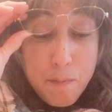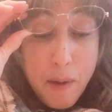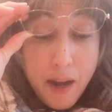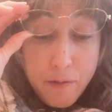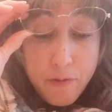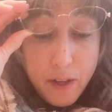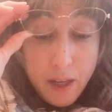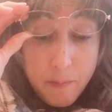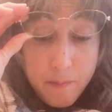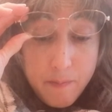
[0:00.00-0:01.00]
is my
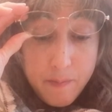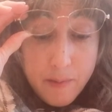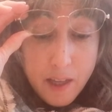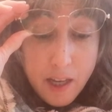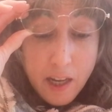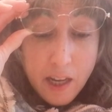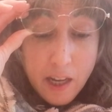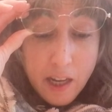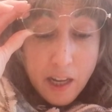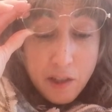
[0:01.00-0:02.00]
fee.
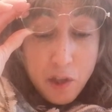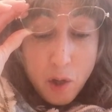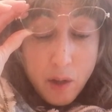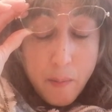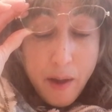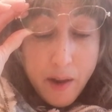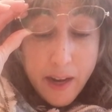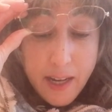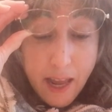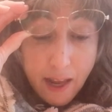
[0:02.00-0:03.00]
It's the only amount
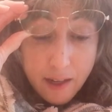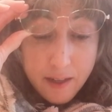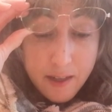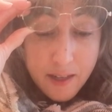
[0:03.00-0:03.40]
I get,